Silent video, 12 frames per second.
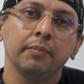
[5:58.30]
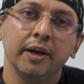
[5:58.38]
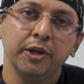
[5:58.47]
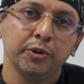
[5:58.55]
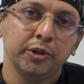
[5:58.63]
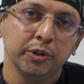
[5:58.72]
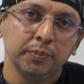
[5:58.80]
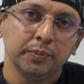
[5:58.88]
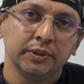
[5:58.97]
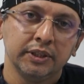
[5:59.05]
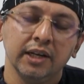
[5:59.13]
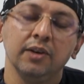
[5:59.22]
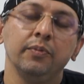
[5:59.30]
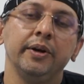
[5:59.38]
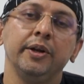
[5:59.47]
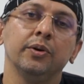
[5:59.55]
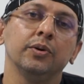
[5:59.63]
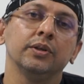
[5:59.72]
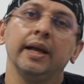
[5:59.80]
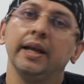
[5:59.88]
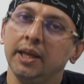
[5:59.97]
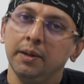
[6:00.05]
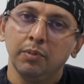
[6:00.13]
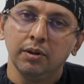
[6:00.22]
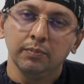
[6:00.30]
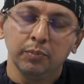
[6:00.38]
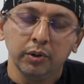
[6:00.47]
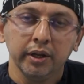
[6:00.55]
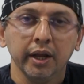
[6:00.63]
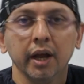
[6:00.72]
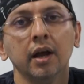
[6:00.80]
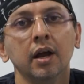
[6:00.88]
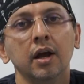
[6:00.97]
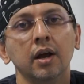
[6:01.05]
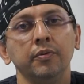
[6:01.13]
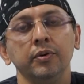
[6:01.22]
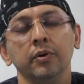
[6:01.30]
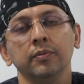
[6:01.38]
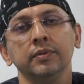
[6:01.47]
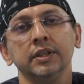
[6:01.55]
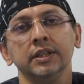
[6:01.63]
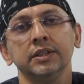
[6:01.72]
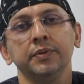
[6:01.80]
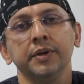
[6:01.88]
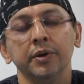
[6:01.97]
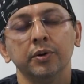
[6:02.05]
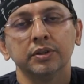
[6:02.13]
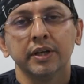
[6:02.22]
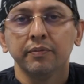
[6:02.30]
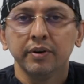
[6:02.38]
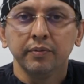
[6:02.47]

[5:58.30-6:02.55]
my YouTube channel videos. I keep on putting few of these videos every